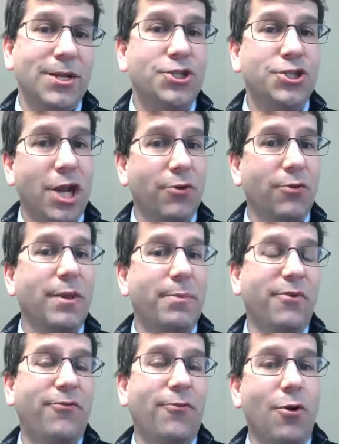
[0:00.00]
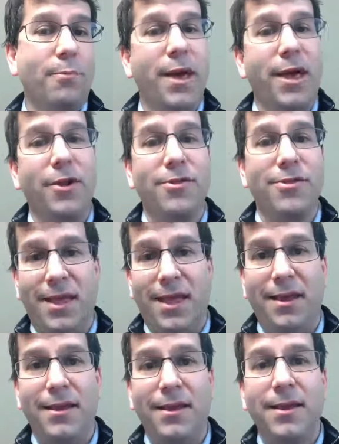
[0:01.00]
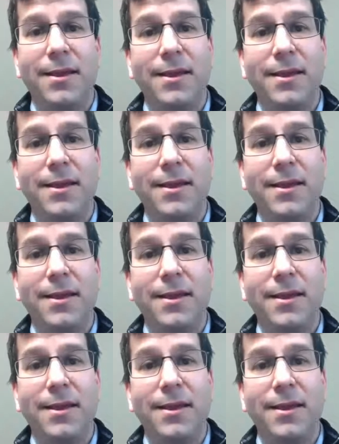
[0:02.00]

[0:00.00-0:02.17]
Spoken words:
generally perform better than